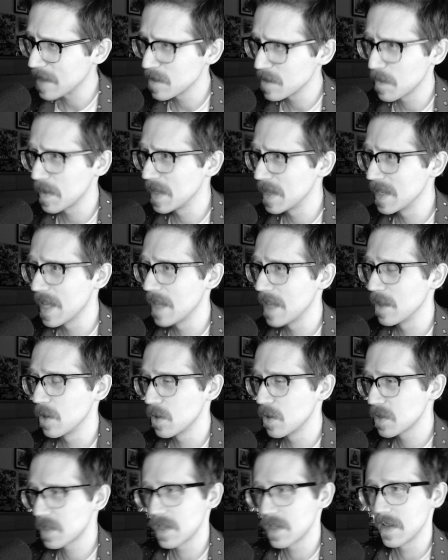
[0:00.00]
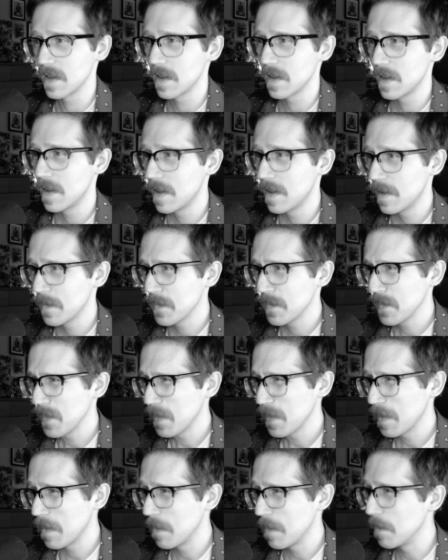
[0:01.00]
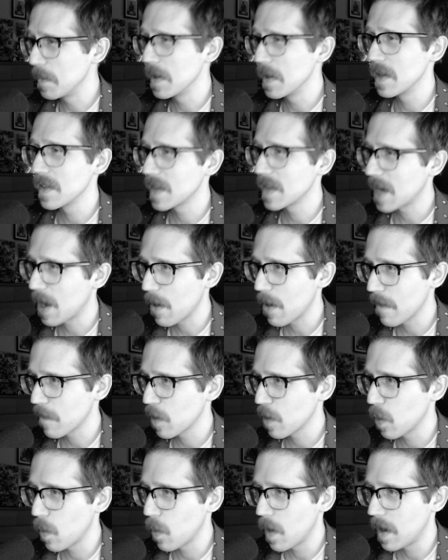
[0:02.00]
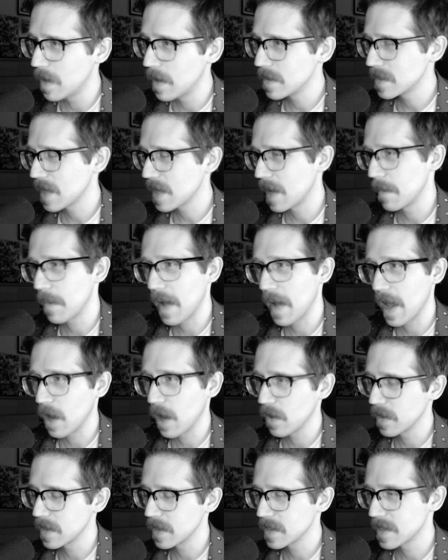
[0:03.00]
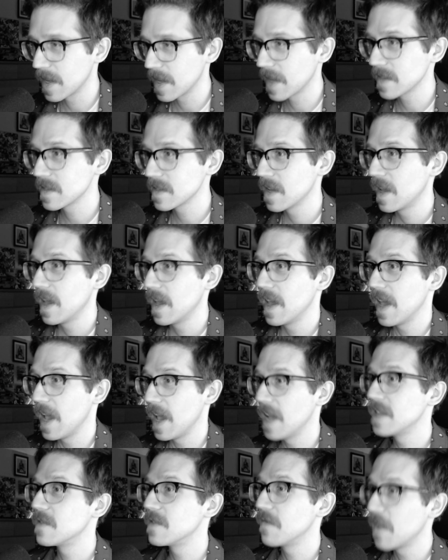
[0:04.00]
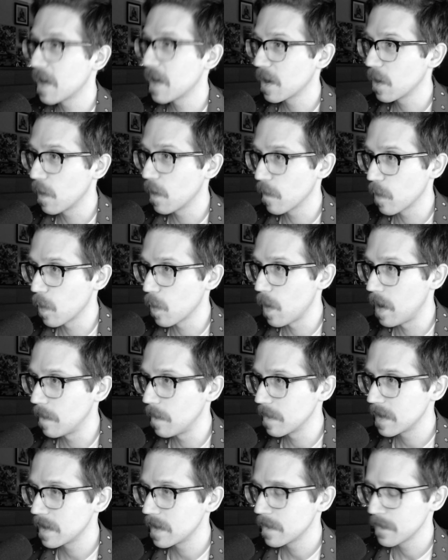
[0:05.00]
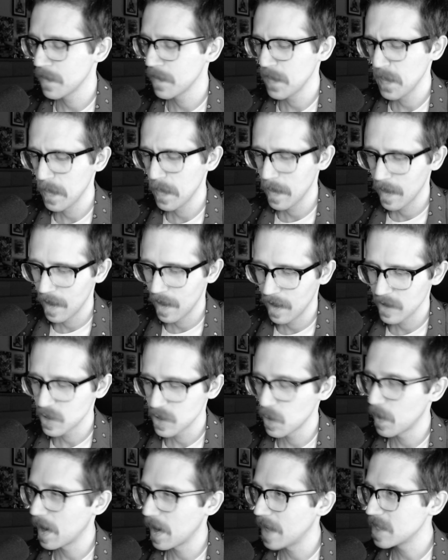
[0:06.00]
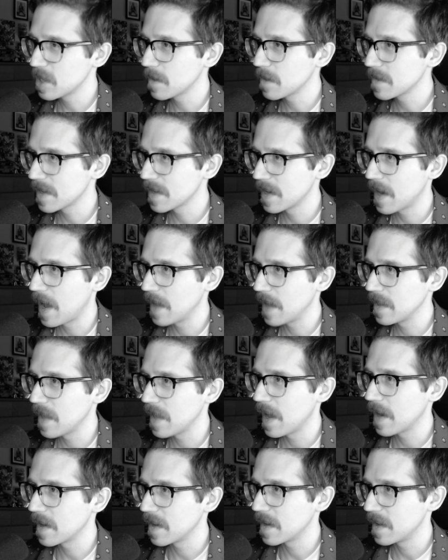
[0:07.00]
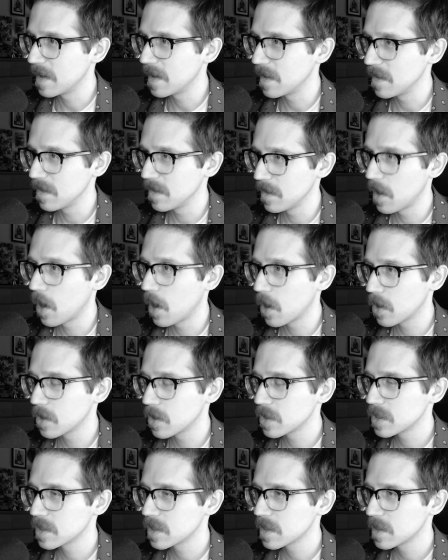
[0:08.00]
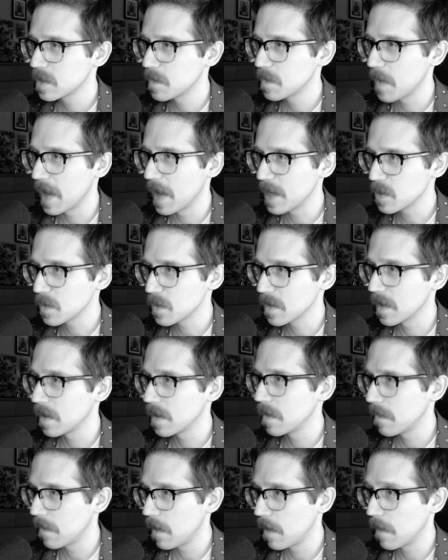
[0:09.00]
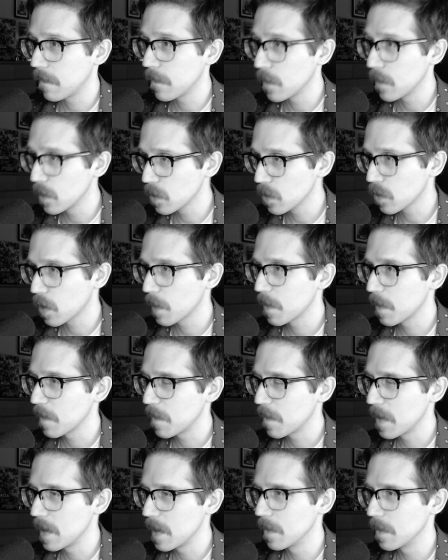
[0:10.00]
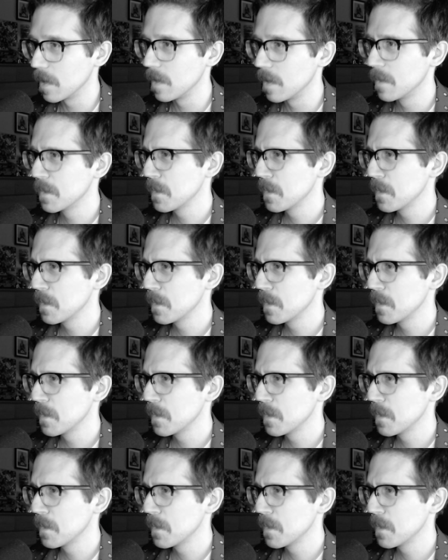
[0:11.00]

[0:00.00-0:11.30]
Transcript: being let loose to build it however I want and buy all these things, it's very overwhelming. So when I jumped into online in a large space with a full group of people